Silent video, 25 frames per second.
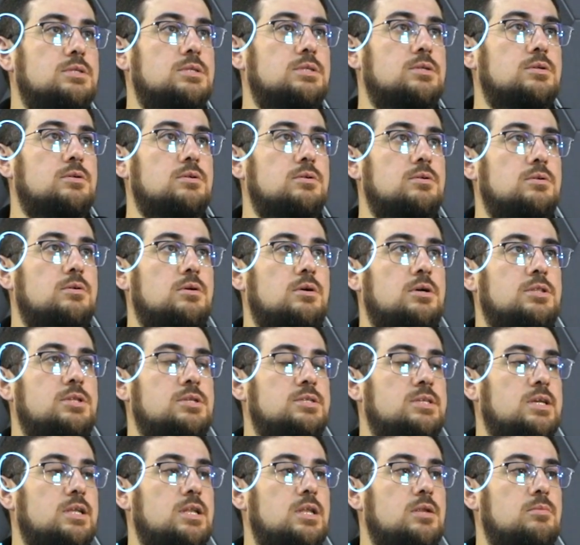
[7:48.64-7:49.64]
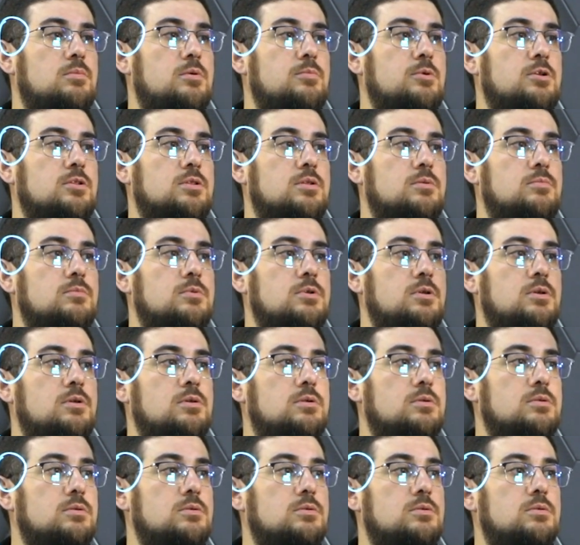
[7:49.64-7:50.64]
with negative momentum.
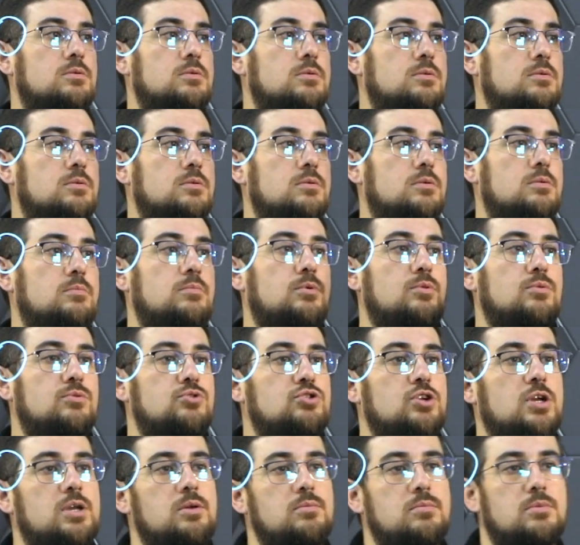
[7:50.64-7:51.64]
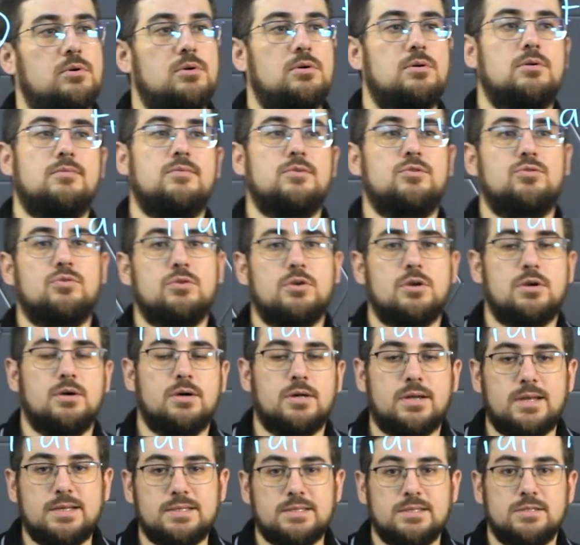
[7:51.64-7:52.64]
And we end up with the
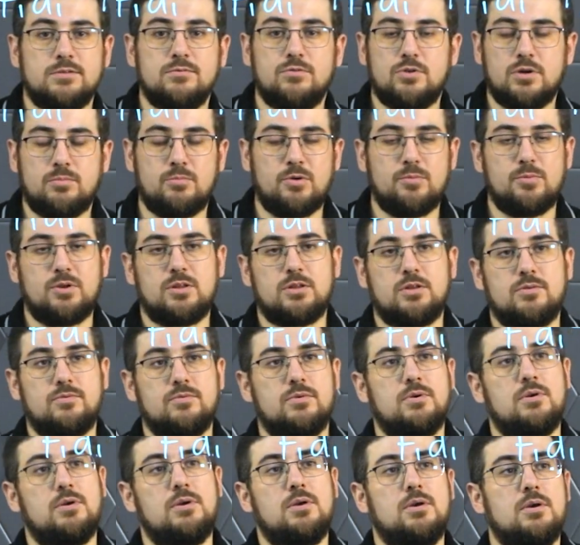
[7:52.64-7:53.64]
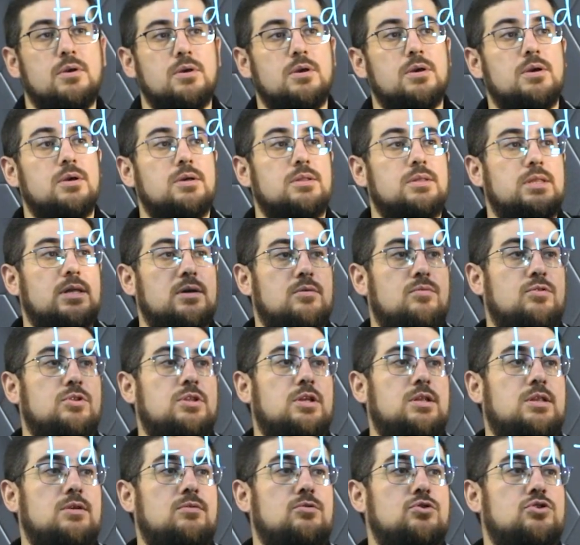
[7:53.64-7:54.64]
difference of the two moments.
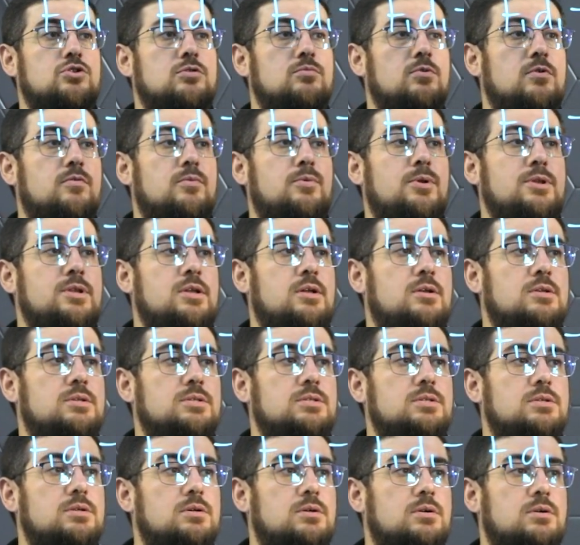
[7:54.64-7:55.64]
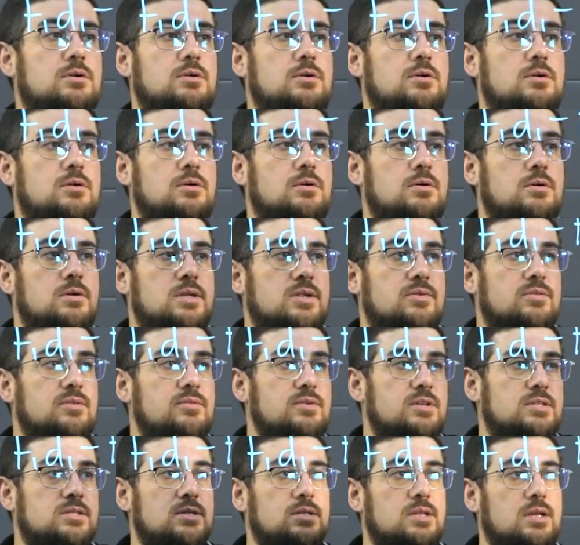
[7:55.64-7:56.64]
So in order to fulfill the
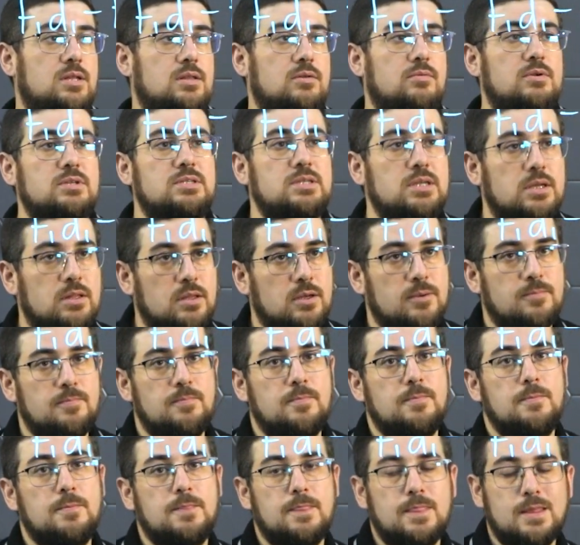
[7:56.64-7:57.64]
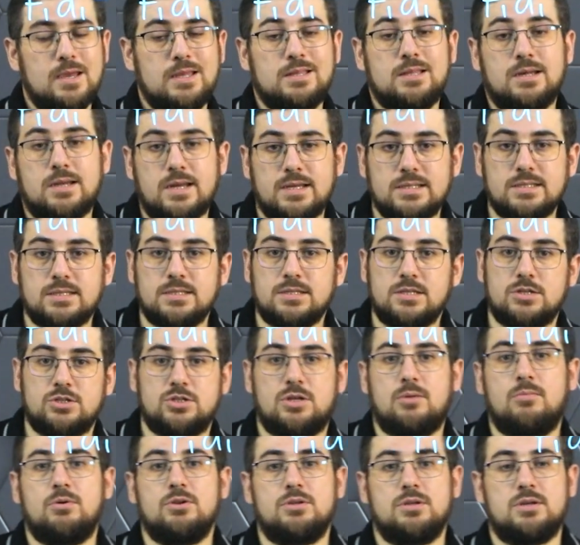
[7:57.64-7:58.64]
equilibrium of this body, this difference must be equal to
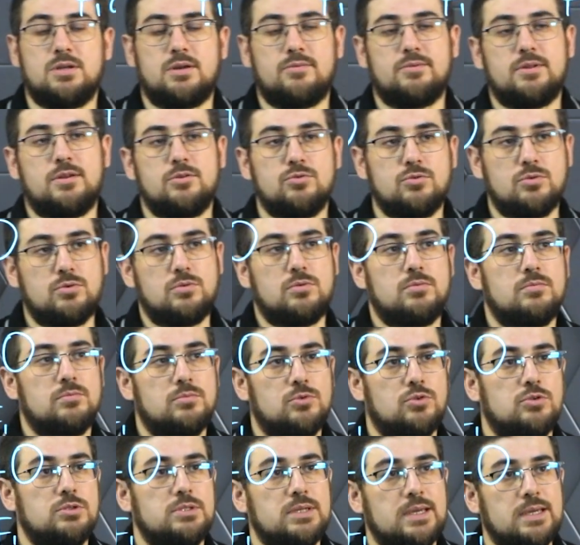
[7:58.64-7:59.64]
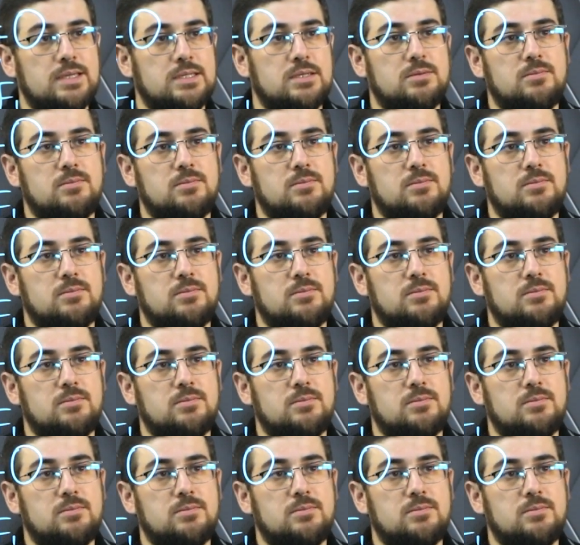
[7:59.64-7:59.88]
0. That is, these